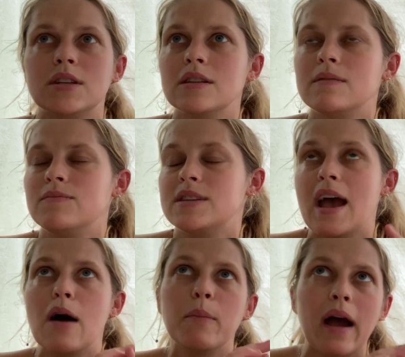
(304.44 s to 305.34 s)
to
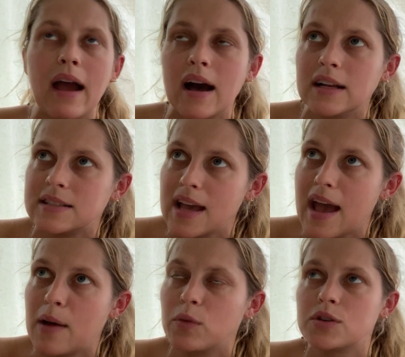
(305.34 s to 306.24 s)
down by our
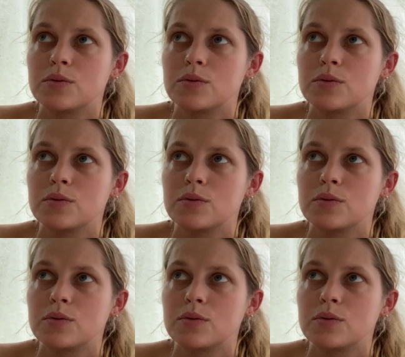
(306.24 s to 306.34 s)
dam,